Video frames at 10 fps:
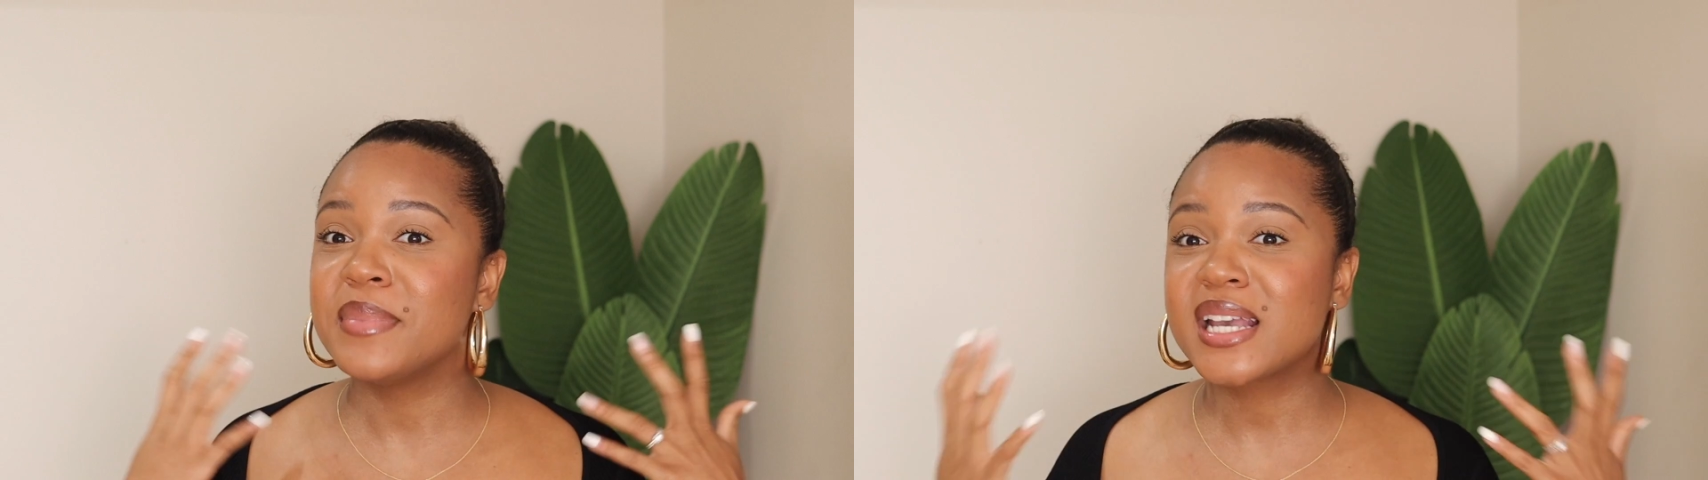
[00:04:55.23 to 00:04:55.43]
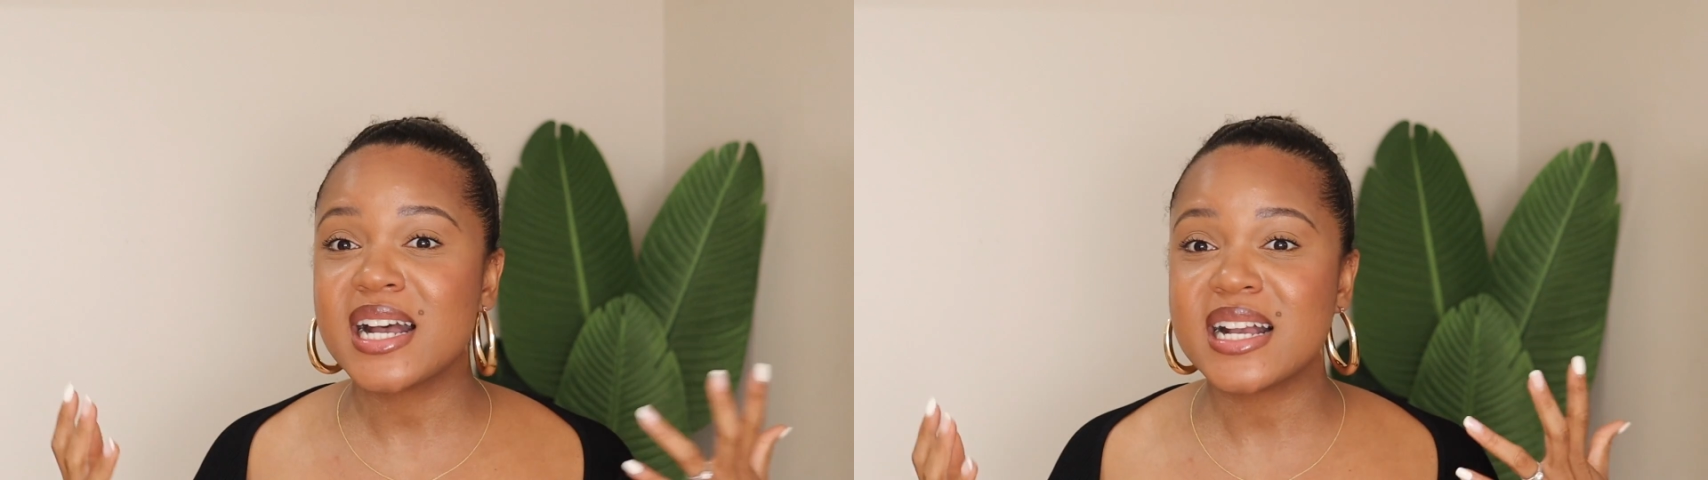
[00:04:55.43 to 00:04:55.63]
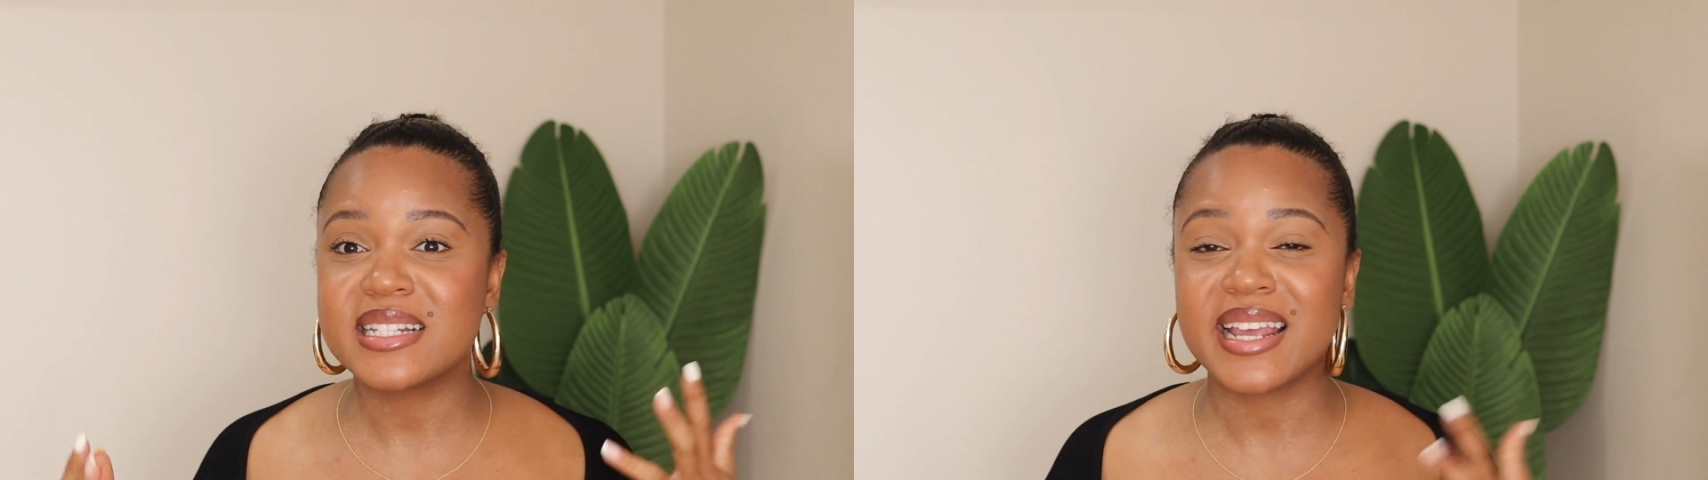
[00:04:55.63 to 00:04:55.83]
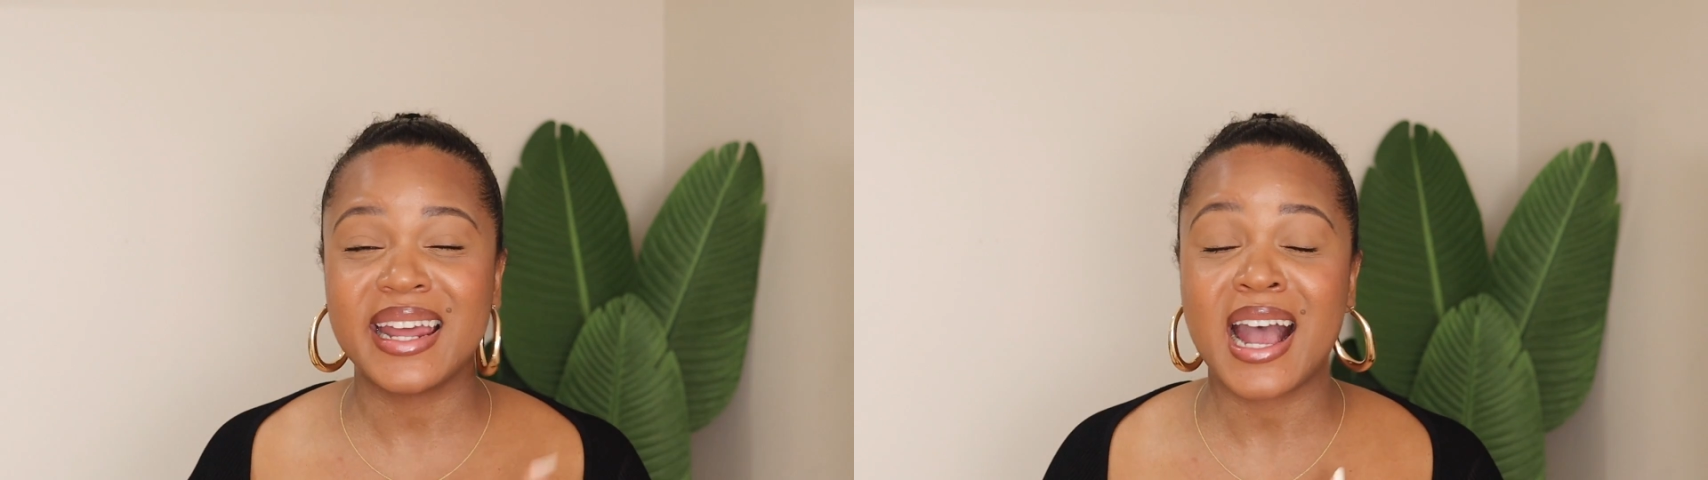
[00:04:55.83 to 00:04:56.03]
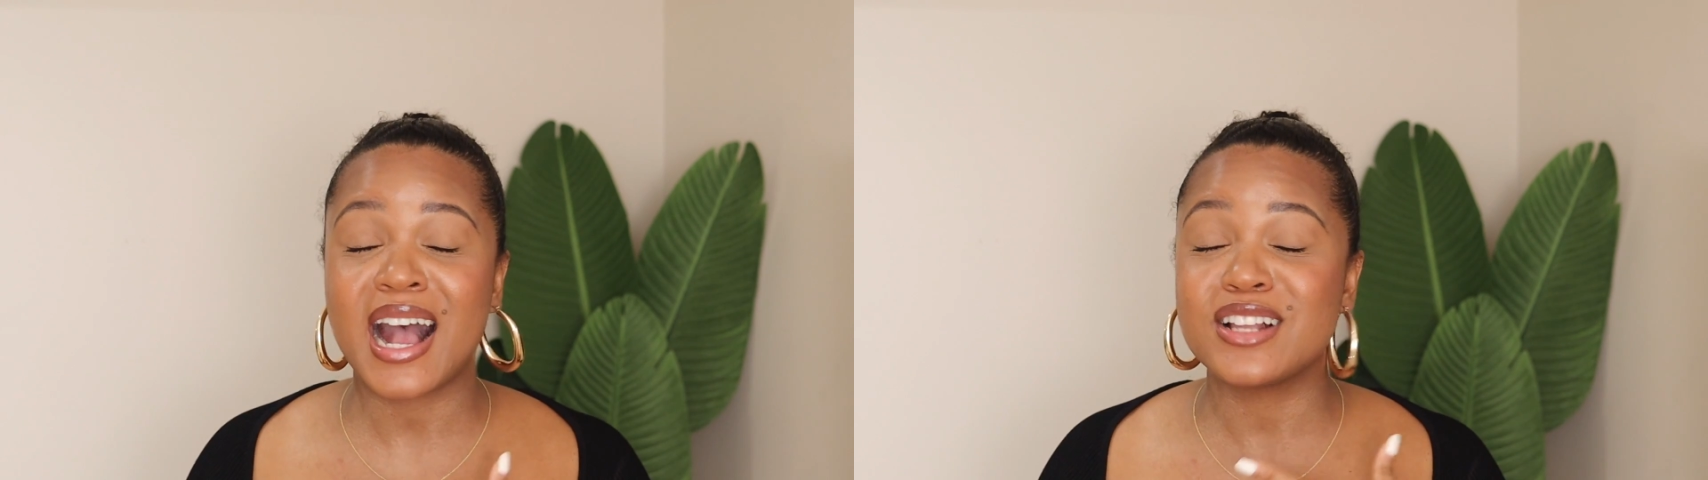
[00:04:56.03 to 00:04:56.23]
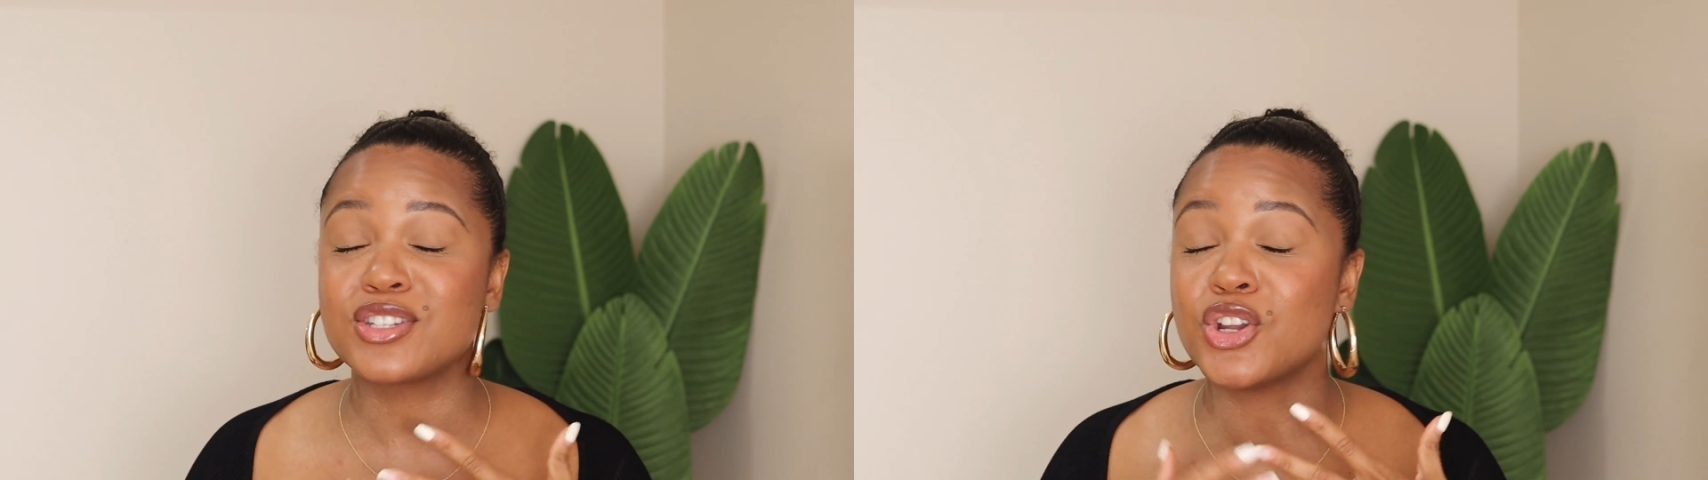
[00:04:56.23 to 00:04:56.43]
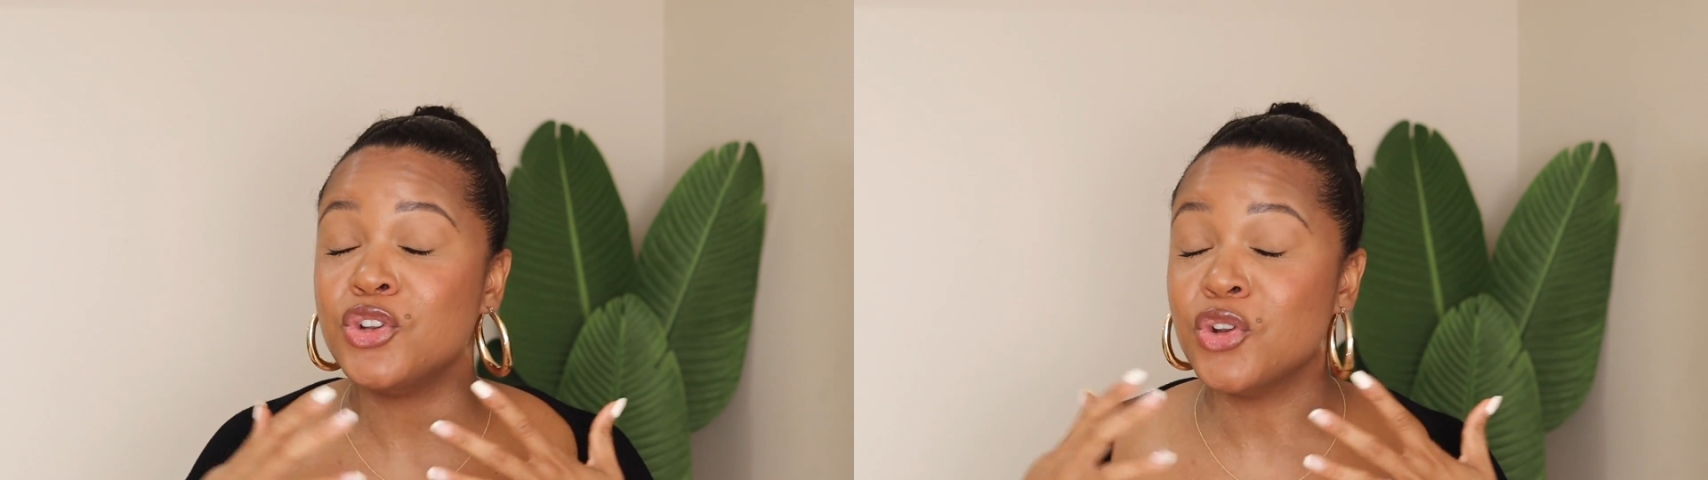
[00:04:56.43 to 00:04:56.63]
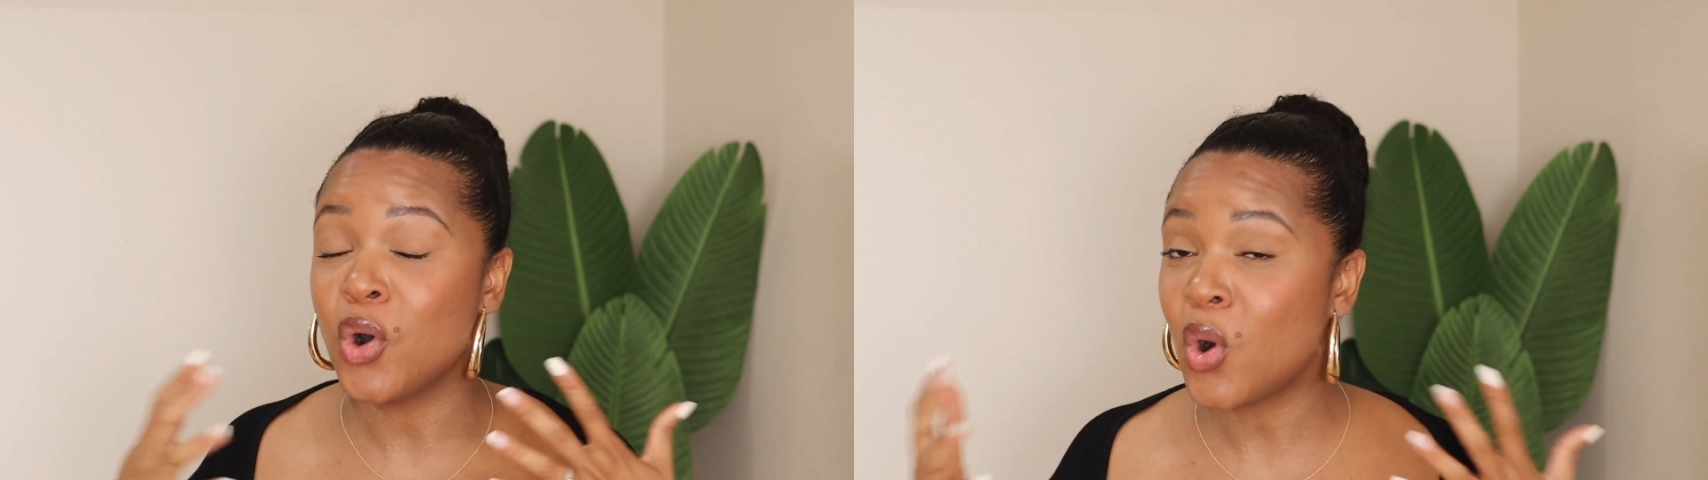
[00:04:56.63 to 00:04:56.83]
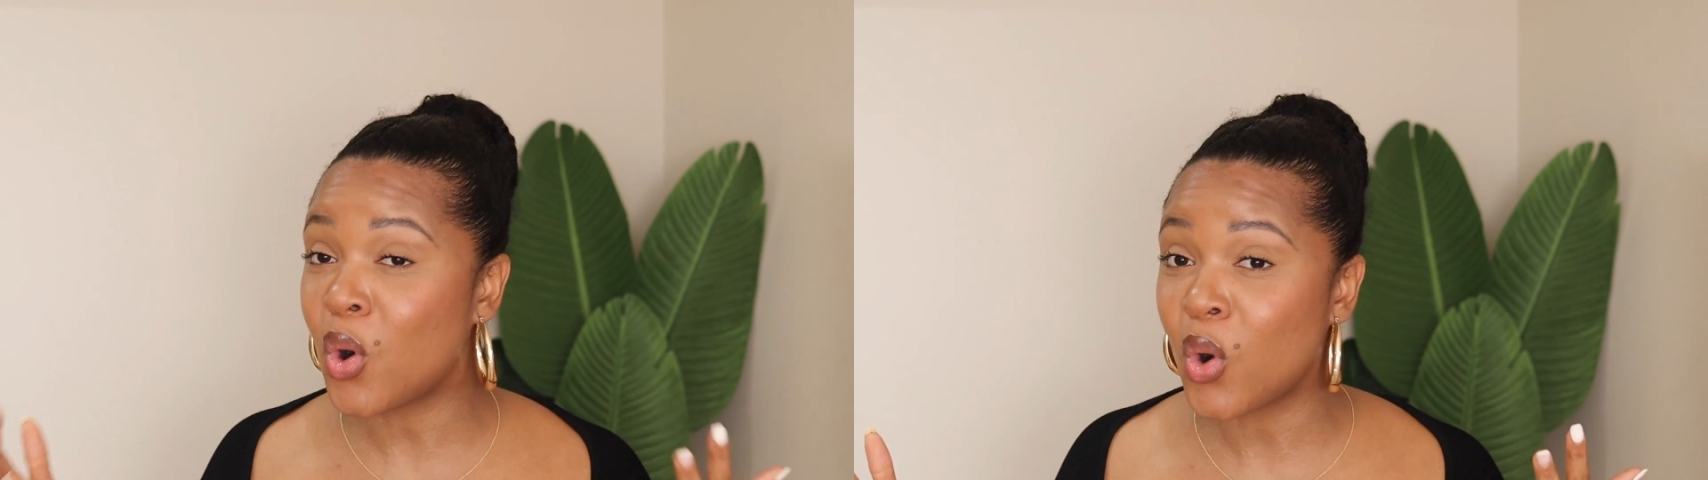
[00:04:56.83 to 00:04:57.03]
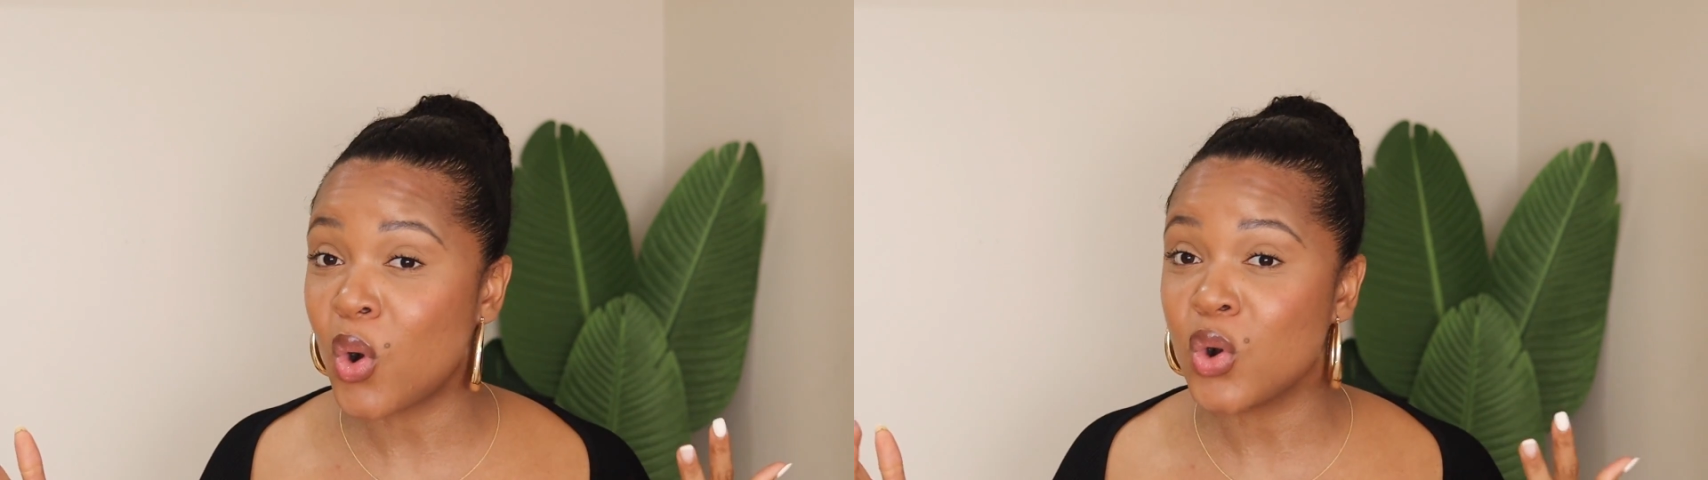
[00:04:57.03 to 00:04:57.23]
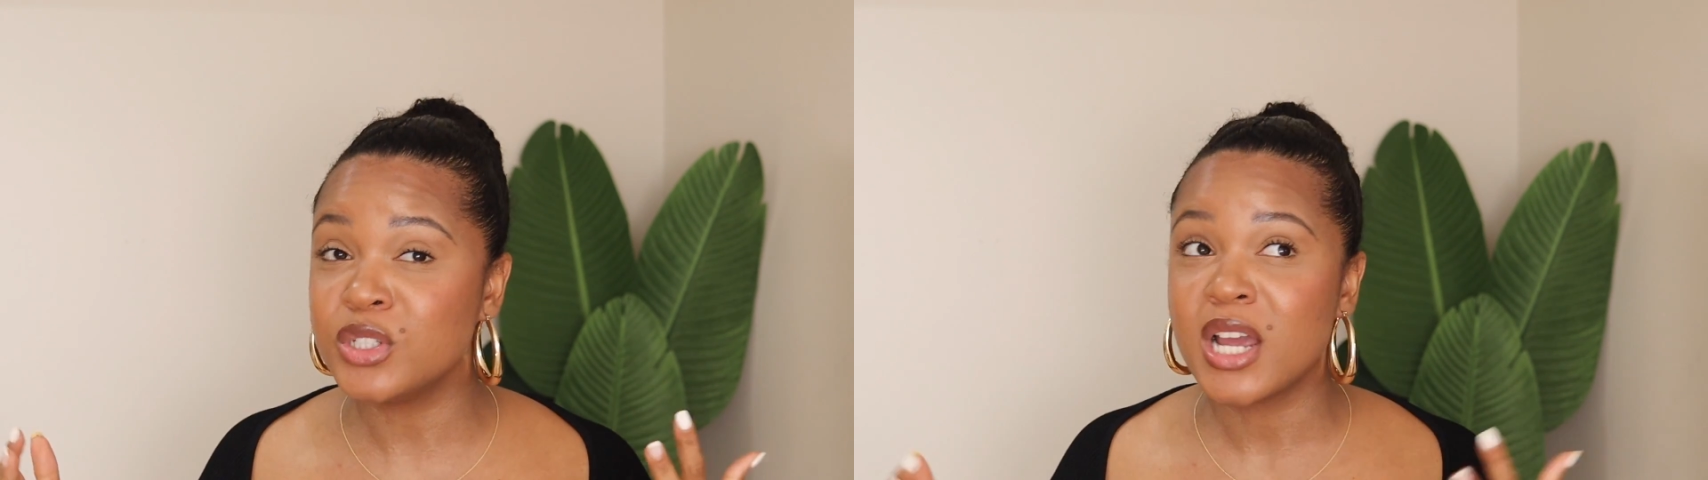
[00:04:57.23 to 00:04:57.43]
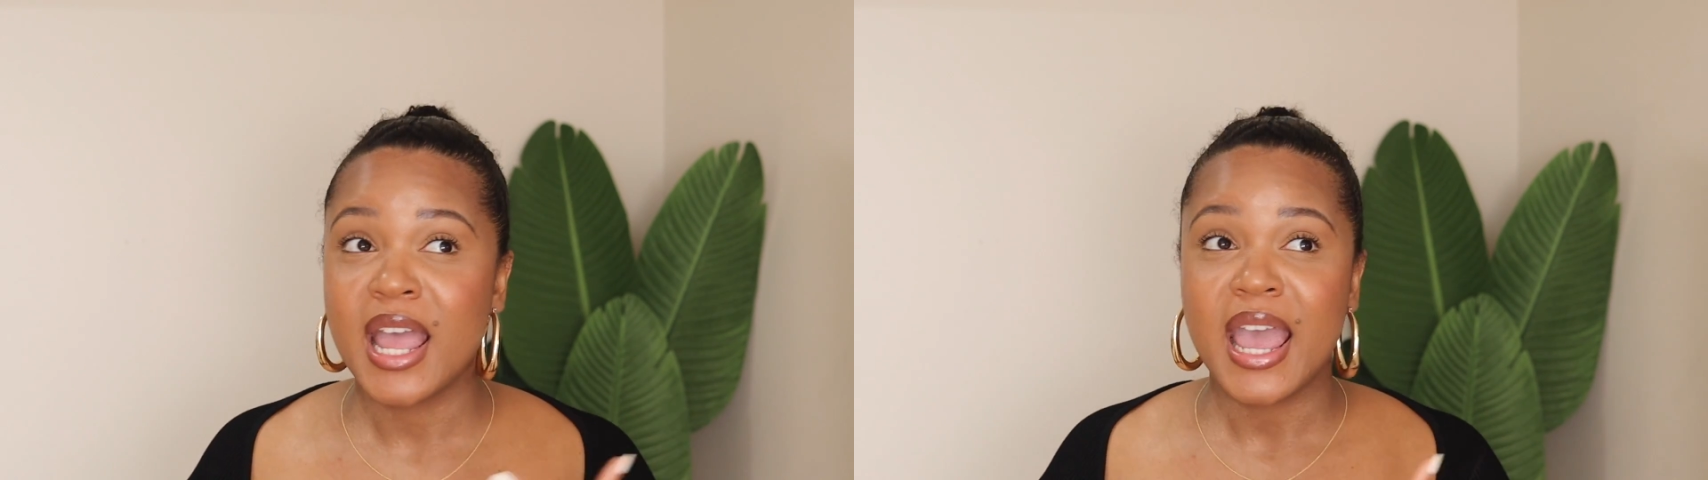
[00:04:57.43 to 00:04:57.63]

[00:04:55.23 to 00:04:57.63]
because it has no hold,